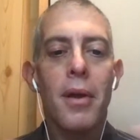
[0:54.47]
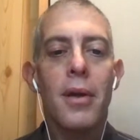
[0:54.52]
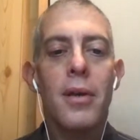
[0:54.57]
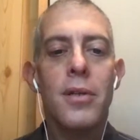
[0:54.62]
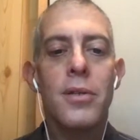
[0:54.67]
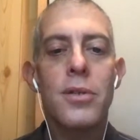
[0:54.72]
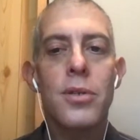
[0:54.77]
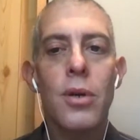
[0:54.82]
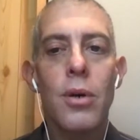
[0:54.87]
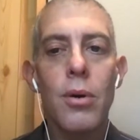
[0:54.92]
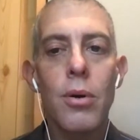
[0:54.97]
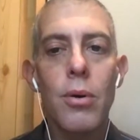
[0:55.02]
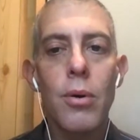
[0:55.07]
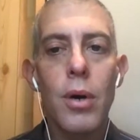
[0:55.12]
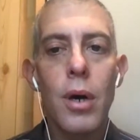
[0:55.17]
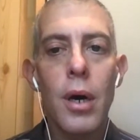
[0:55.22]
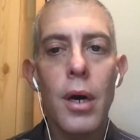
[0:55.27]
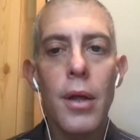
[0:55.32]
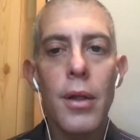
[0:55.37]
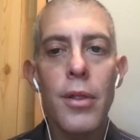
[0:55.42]
So
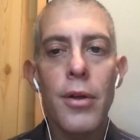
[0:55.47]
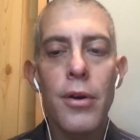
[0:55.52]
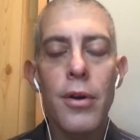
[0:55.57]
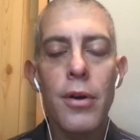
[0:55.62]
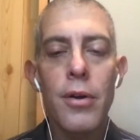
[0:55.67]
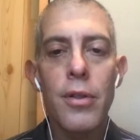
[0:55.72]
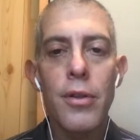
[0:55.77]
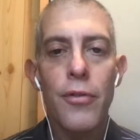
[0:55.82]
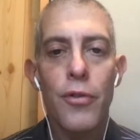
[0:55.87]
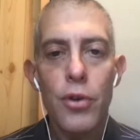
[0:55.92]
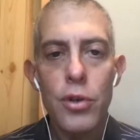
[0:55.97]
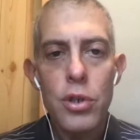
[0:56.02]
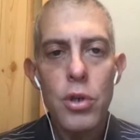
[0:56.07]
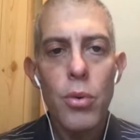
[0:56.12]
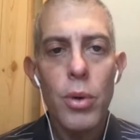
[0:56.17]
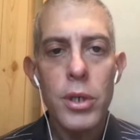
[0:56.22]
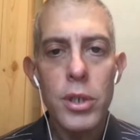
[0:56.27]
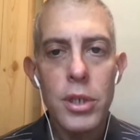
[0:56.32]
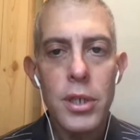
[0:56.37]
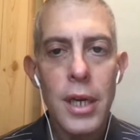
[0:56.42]
the first
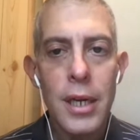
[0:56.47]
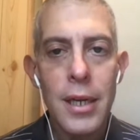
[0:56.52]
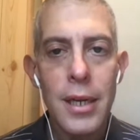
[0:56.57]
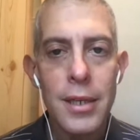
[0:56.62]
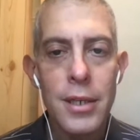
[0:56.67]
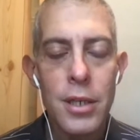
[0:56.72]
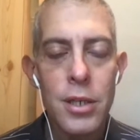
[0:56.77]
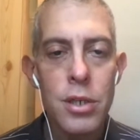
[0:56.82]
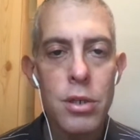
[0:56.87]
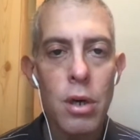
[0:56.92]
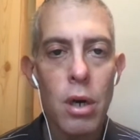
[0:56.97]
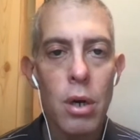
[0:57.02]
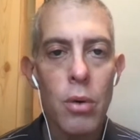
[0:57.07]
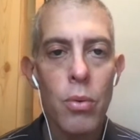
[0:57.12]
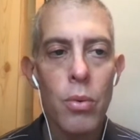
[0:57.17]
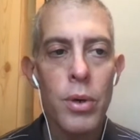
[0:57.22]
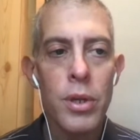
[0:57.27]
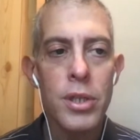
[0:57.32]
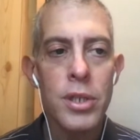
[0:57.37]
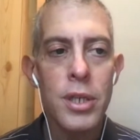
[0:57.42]
question I'd like to start
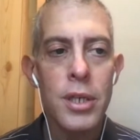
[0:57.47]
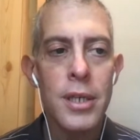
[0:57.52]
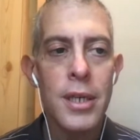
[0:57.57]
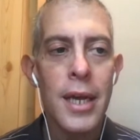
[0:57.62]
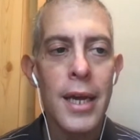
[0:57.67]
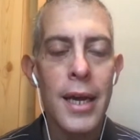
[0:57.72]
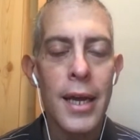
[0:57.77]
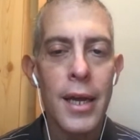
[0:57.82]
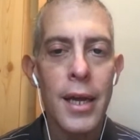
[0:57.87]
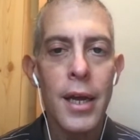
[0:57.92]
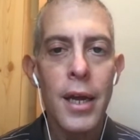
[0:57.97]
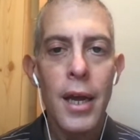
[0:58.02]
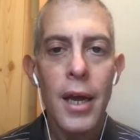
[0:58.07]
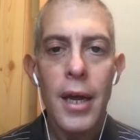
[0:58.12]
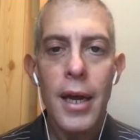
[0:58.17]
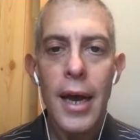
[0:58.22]
with today,